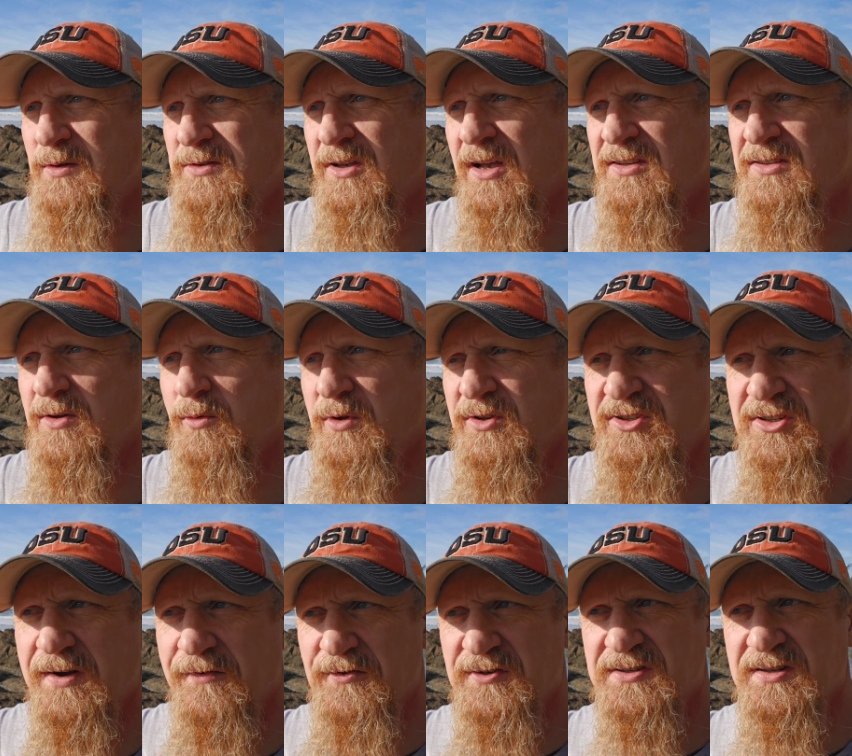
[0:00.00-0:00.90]
was also with
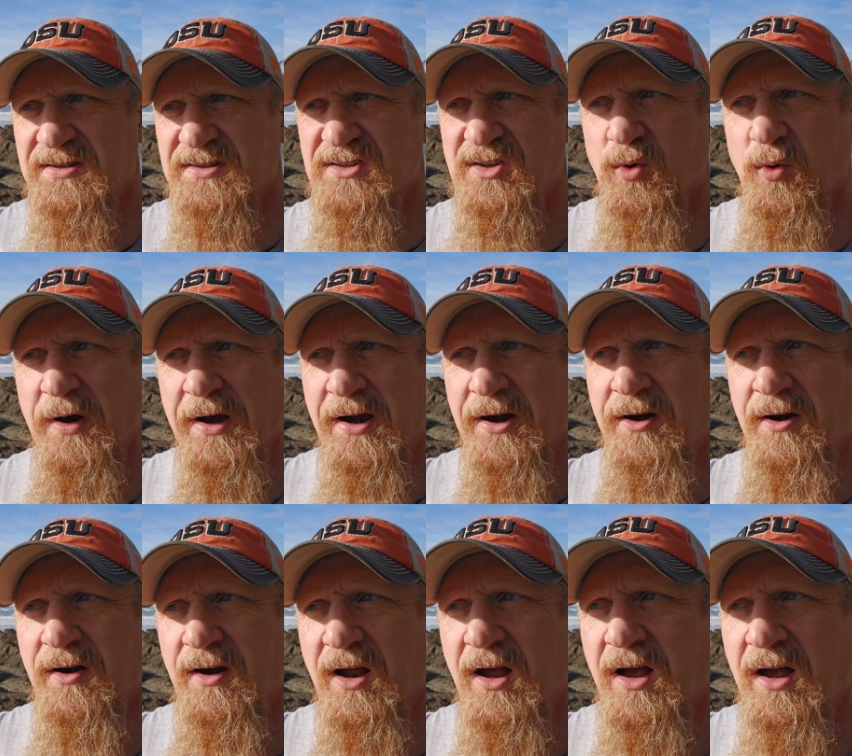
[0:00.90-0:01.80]
Jefferson
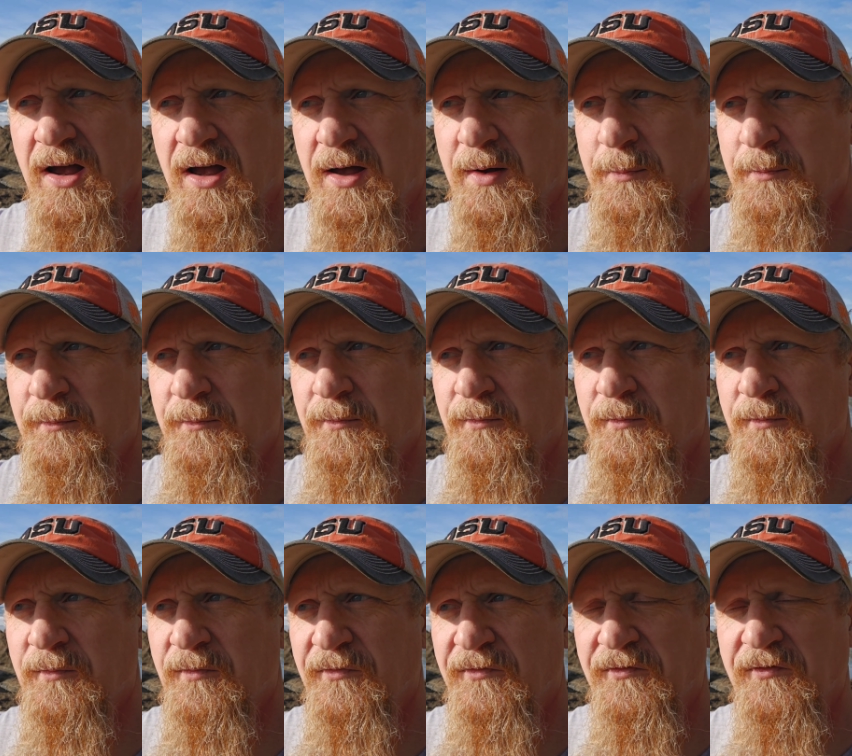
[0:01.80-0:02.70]
Square um,
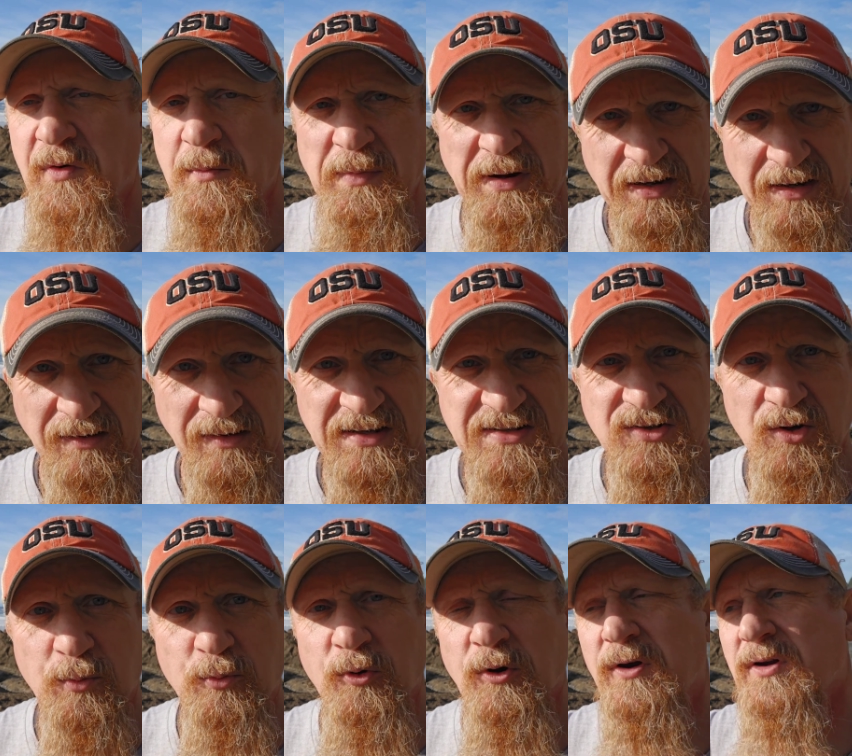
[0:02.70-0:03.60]
from Mickey Lee
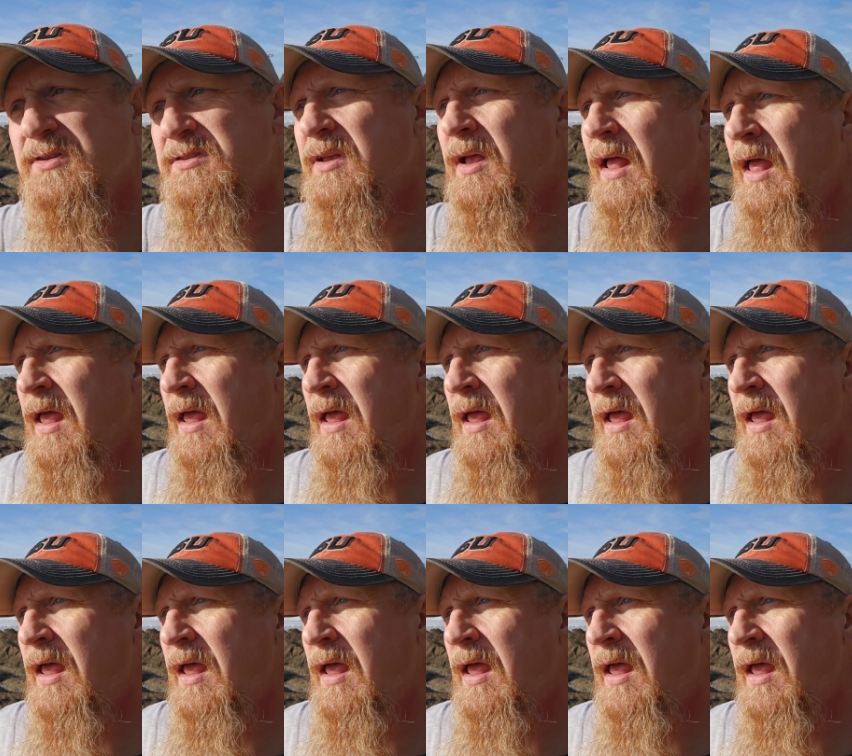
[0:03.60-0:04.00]
Soapworks.